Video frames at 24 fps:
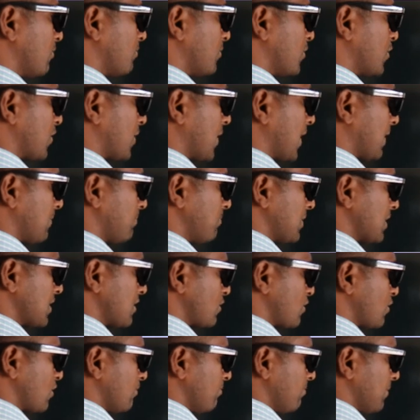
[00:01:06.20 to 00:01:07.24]
more numbers
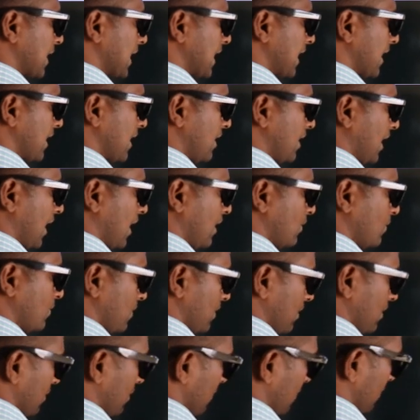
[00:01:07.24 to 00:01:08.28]
to bring it down.
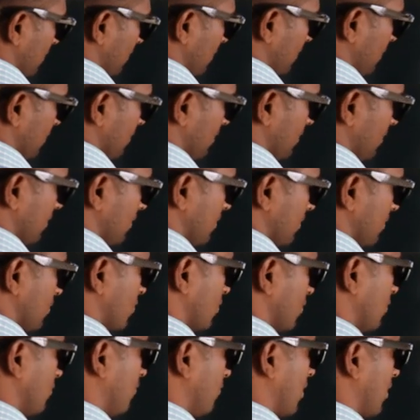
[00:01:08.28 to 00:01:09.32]

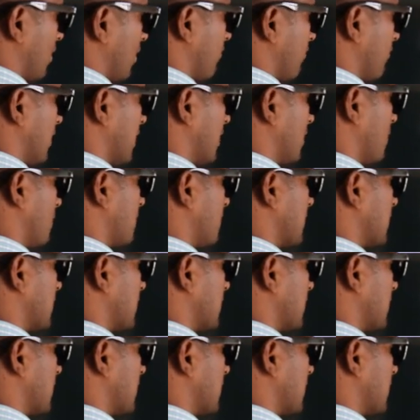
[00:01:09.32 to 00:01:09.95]
So what we do